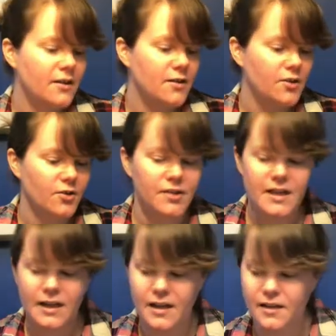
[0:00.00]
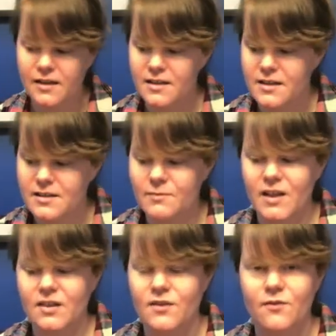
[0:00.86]
You'll need
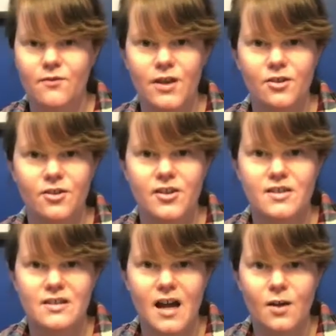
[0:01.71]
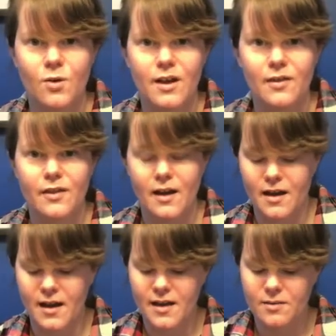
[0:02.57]
something to fill the sock with.
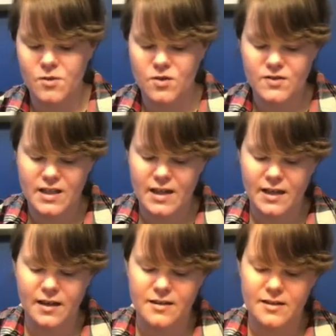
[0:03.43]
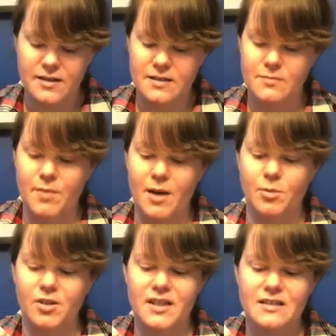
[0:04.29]
I am using this
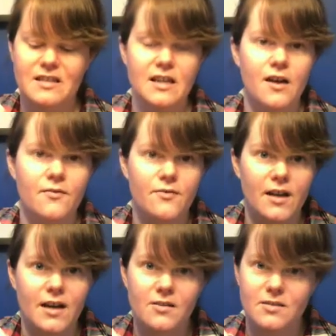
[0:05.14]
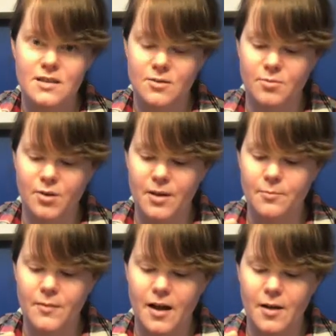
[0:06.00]
pebbly stuff that I use to
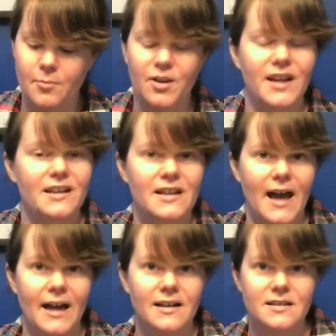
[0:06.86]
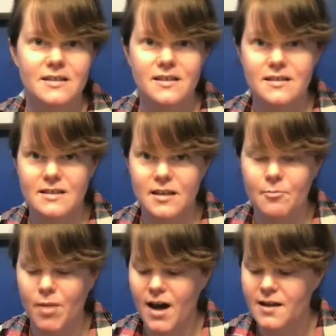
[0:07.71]
plant cactuses in
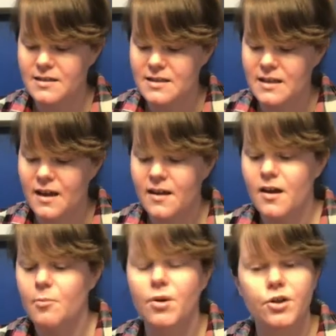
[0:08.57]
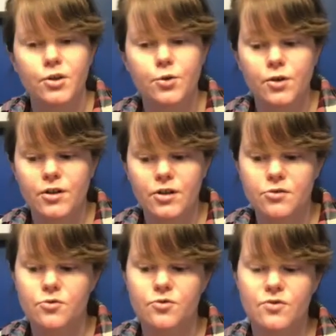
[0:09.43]
pots, but you could
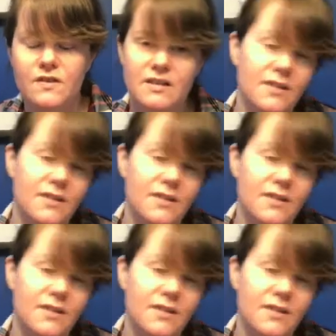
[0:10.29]
use